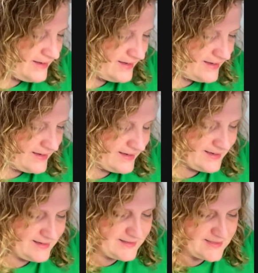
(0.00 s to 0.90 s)

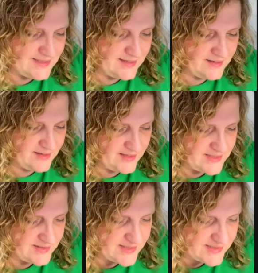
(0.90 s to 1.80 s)
And I did
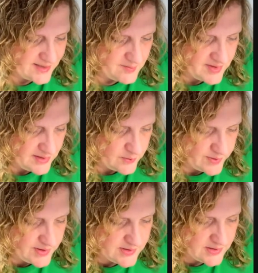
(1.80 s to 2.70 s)
the same thing with
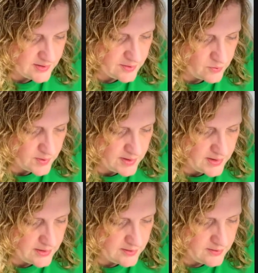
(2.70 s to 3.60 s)
this other one
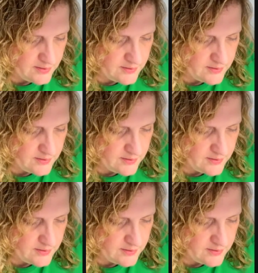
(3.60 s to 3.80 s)
here.